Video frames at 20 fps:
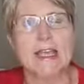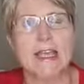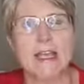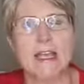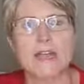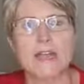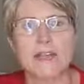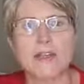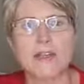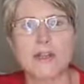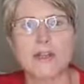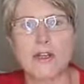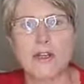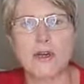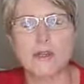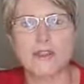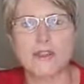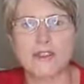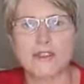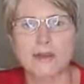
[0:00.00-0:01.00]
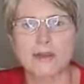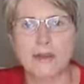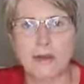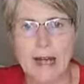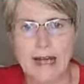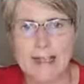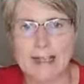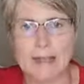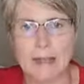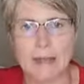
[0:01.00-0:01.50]
if you go, there's a
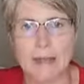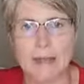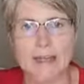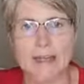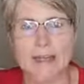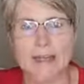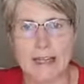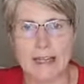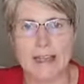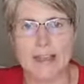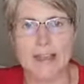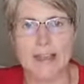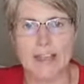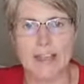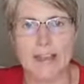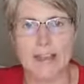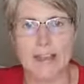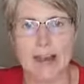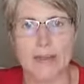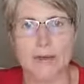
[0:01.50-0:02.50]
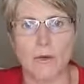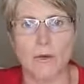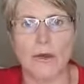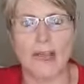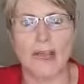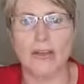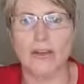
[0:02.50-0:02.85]
recipe section there, okay?